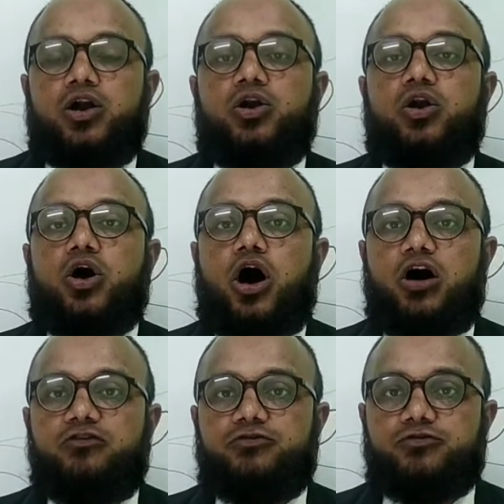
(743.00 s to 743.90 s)

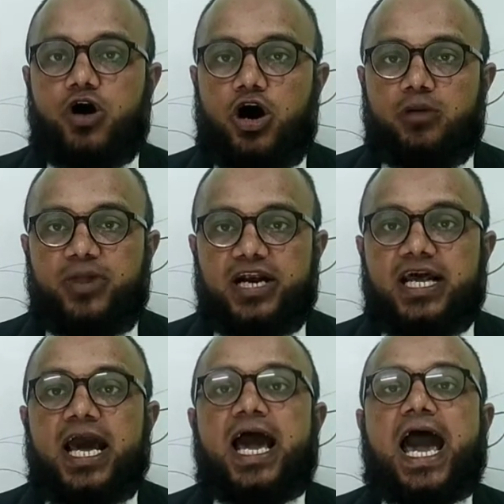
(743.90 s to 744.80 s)
law of
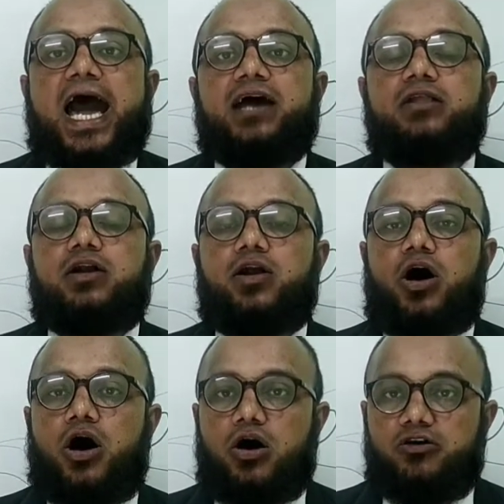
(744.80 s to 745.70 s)
orbit, and the
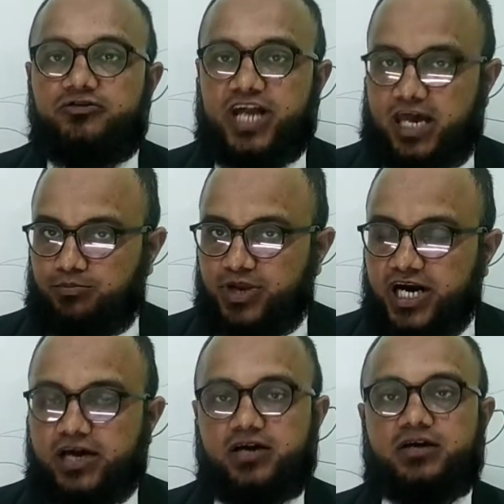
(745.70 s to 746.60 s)
law of time
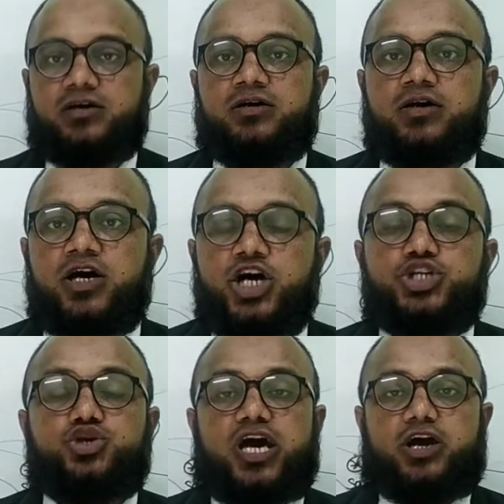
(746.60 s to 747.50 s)
period.
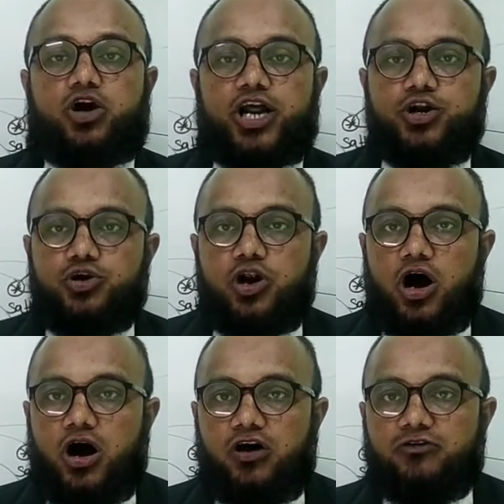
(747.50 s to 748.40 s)
So according to
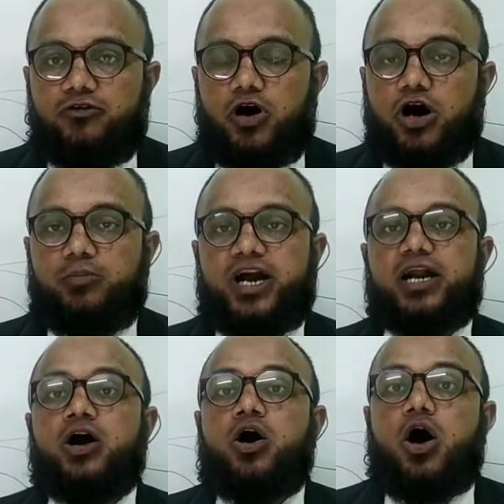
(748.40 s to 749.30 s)
law of
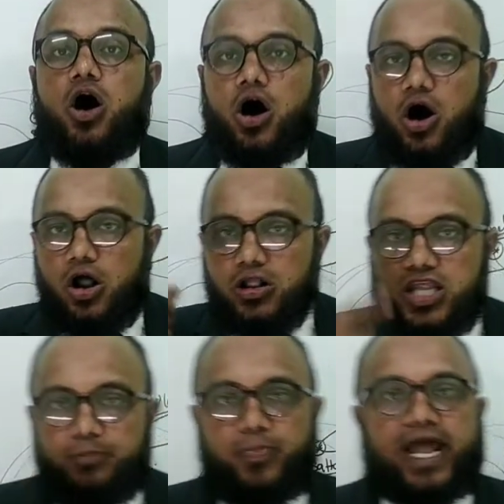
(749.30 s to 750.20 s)
orbit, all
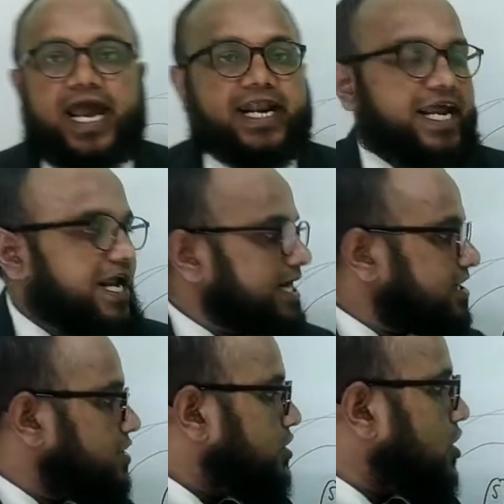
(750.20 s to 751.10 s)
these planets,